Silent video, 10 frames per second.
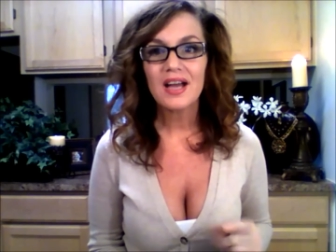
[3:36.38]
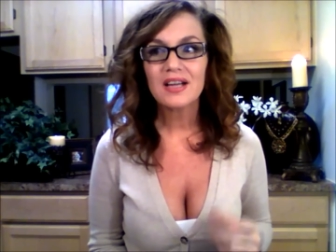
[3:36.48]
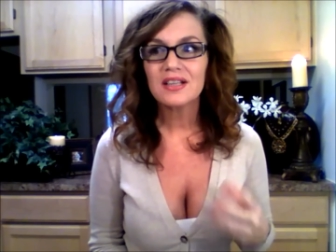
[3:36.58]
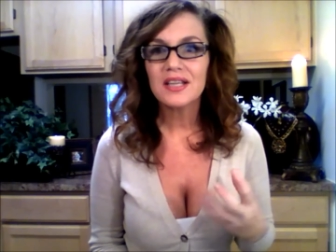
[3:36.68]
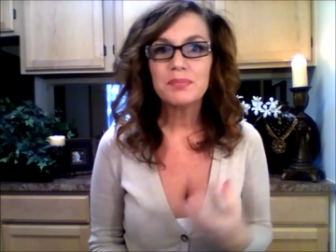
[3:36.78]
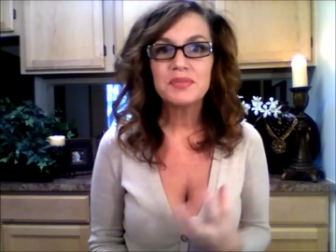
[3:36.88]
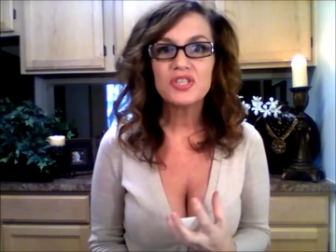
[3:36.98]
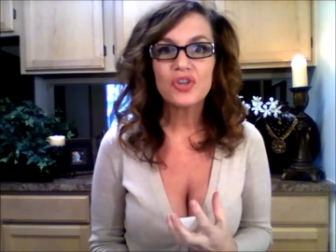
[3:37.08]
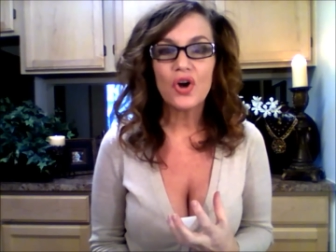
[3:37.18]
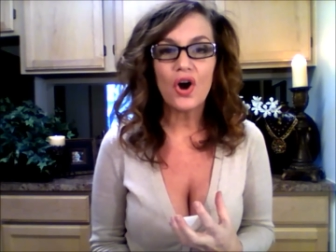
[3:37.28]

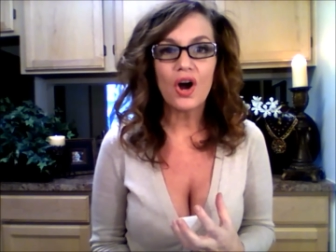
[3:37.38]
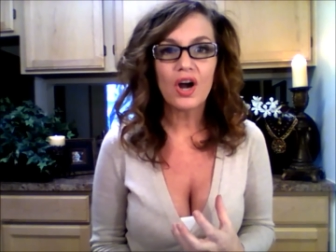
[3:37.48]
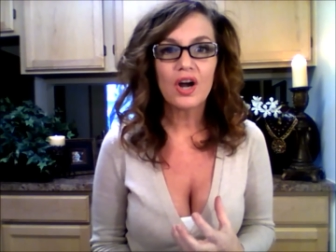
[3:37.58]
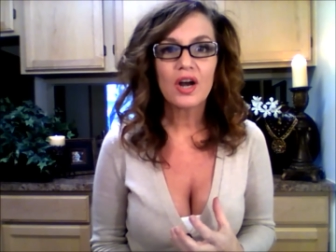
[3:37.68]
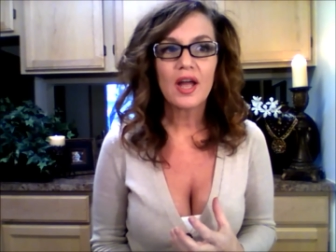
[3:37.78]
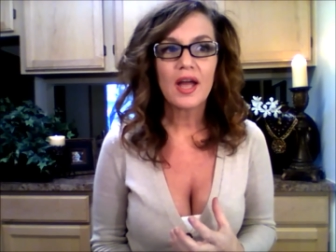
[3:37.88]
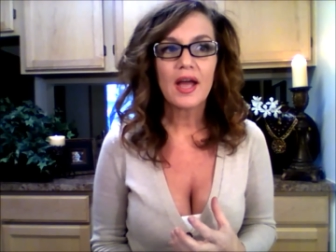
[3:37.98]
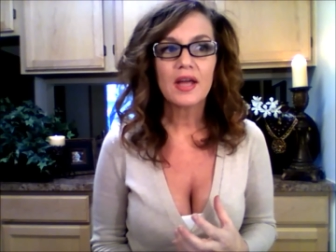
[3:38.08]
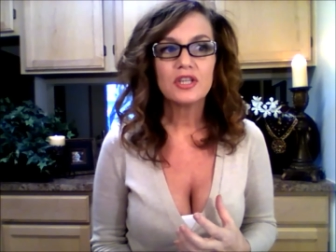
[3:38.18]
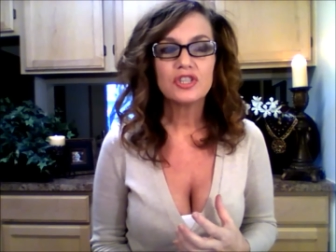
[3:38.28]
Eclipses are
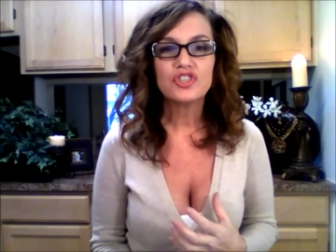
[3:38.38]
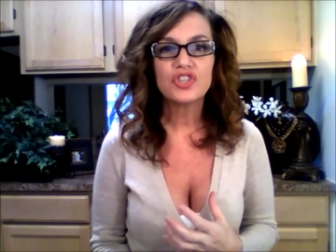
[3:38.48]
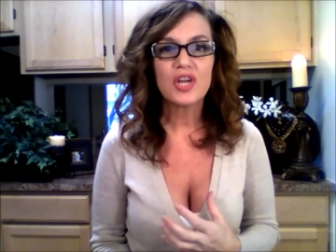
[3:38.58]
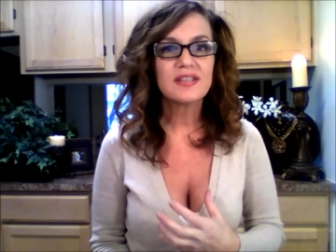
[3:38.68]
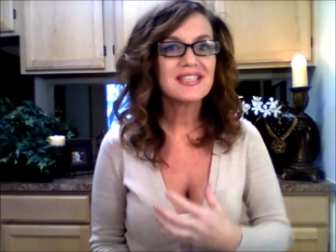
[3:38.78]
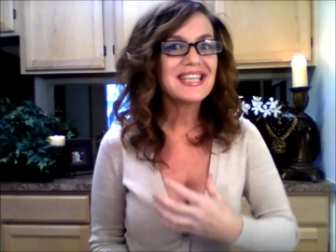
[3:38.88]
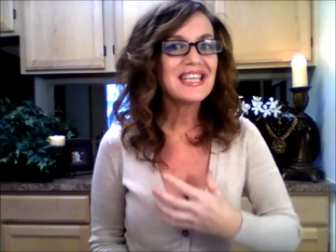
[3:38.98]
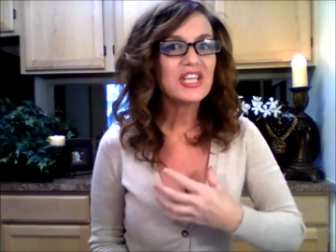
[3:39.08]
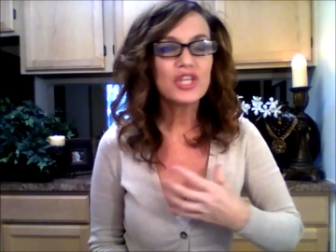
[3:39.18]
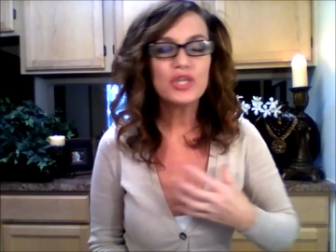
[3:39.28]
just
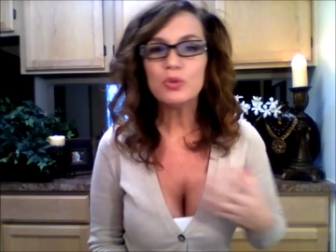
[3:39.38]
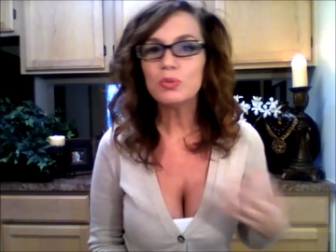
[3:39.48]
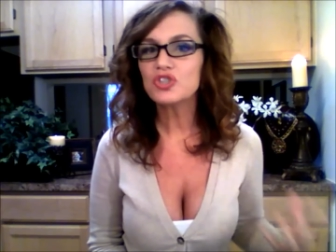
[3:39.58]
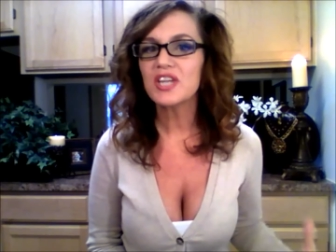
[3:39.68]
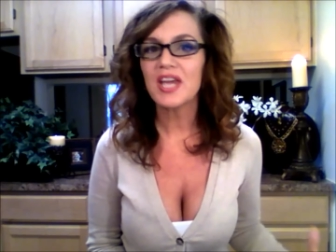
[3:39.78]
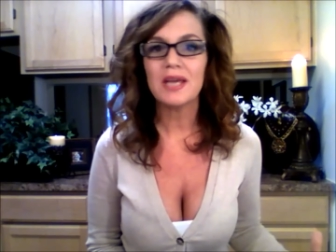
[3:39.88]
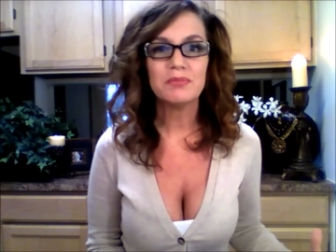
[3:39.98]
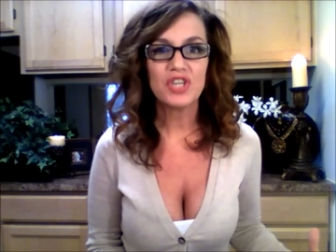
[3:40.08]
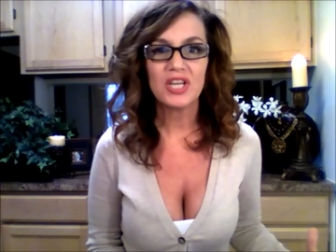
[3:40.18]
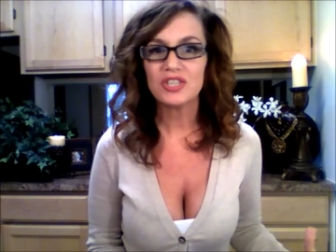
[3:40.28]
huge game
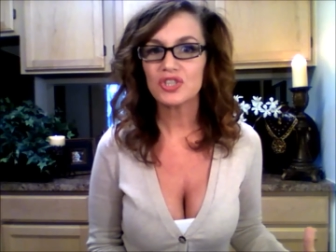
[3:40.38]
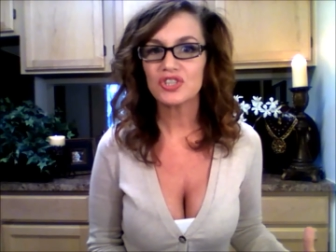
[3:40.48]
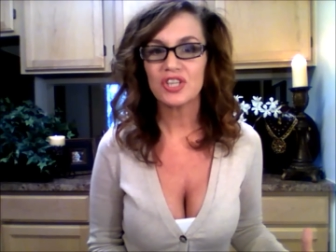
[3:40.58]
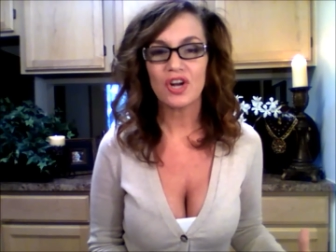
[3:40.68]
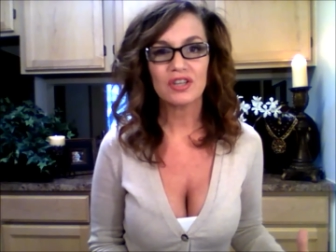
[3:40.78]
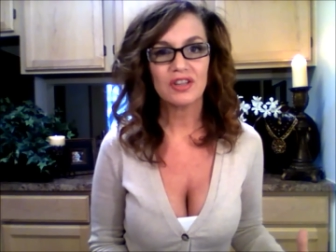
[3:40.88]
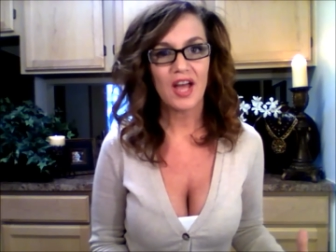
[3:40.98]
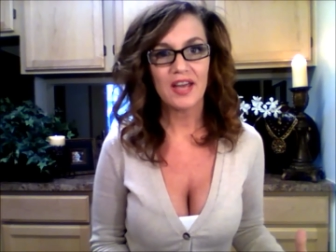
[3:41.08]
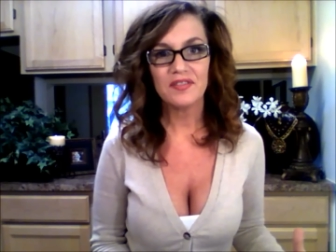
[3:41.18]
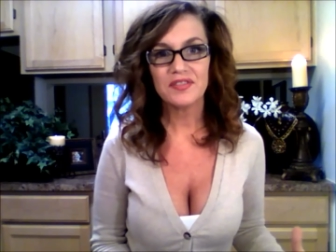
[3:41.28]
changers in our
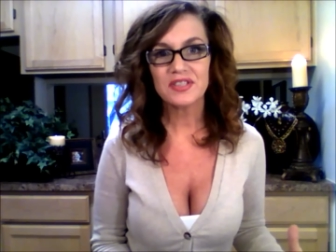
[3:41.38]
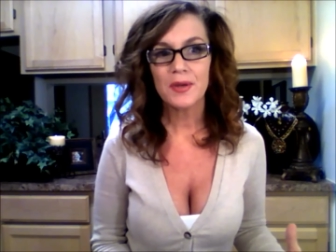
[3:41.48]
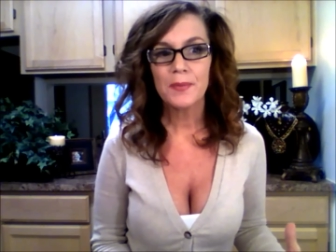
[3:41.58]
lives.